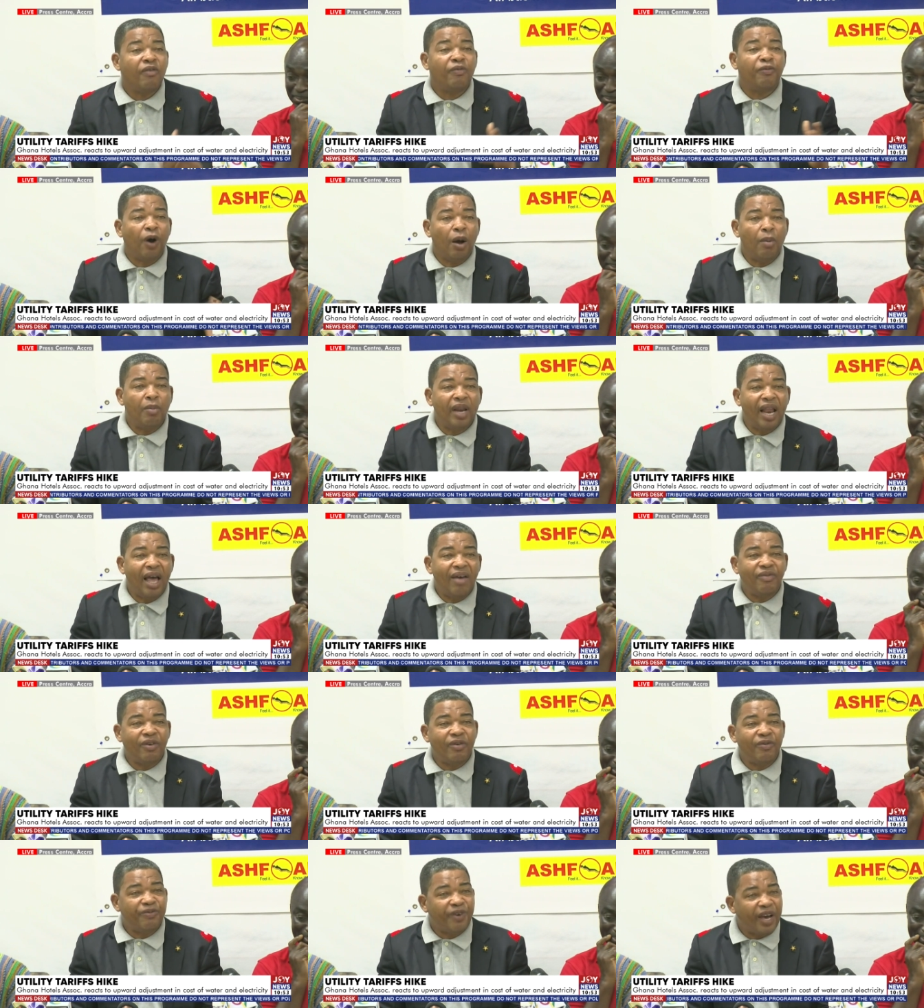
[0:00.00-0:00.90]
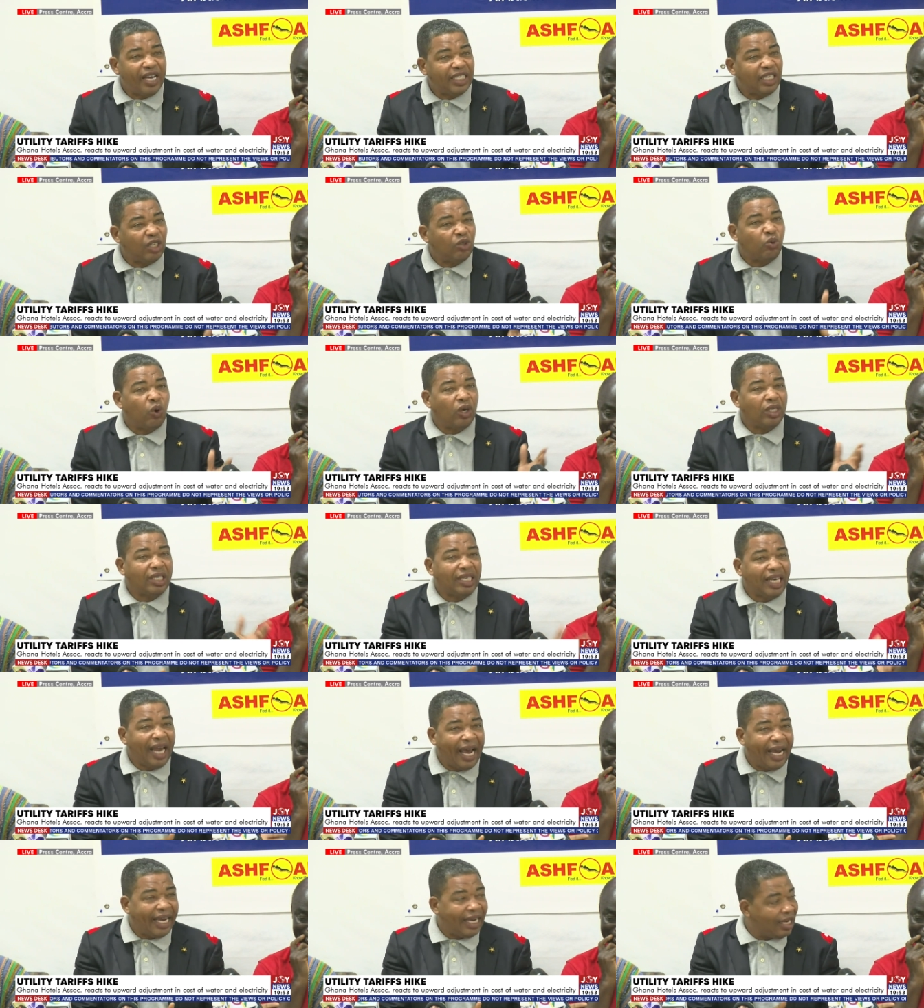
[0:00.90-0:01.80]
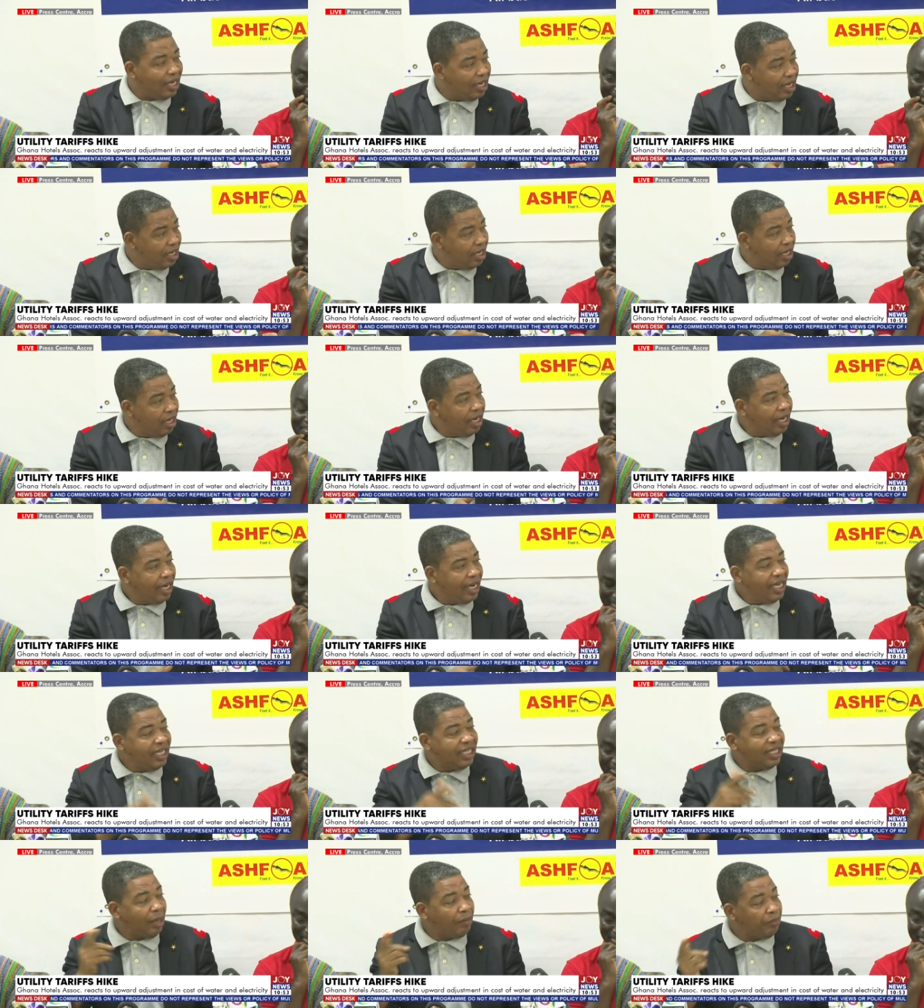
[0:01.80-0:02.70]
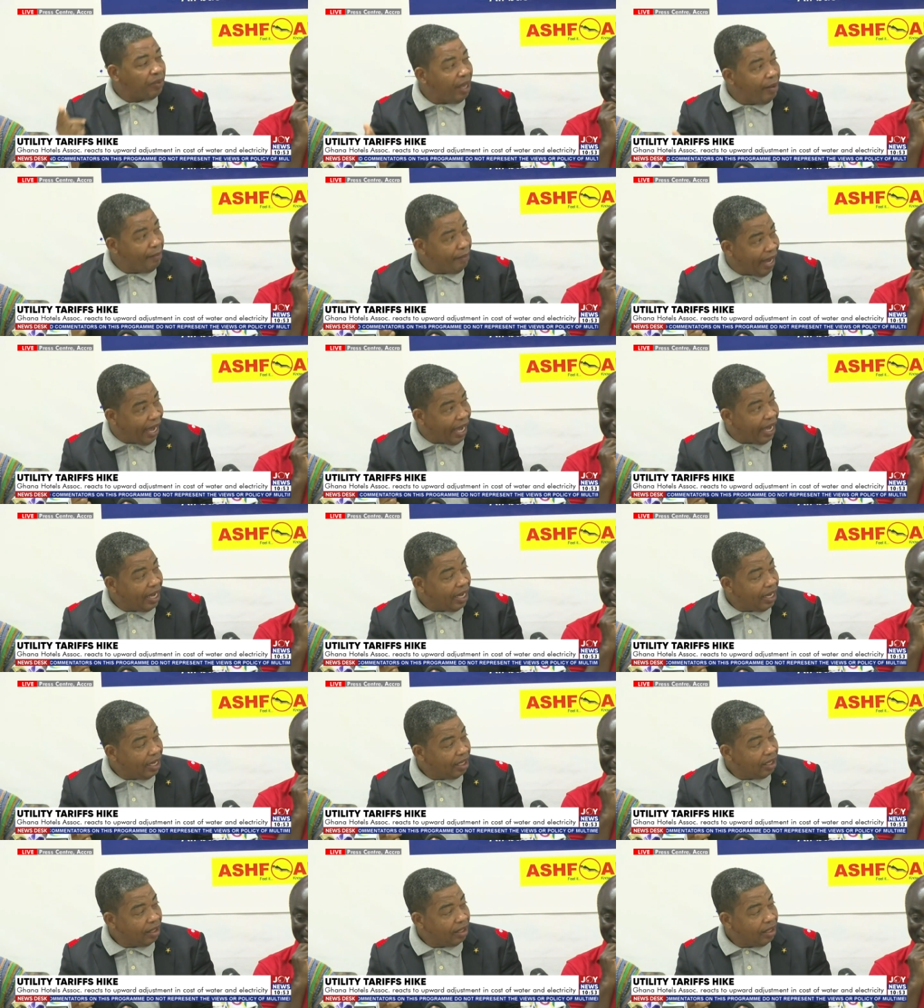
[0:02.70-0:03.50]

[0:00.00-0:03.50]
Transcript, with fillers: From 11, first it was 9 in September,